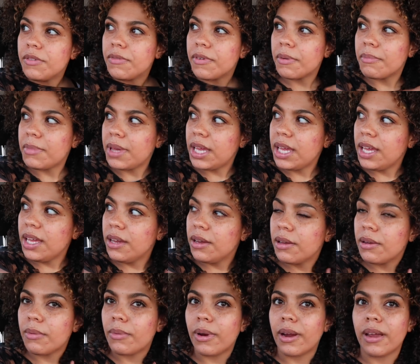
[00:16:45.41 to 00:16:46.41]
for me,
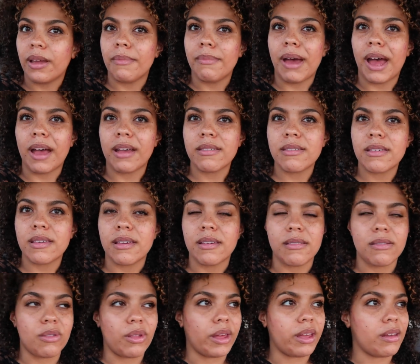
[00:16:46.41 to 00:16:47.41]
wearing a mask
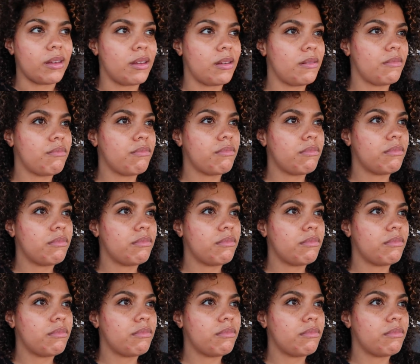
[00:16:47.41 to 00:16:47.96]
is like a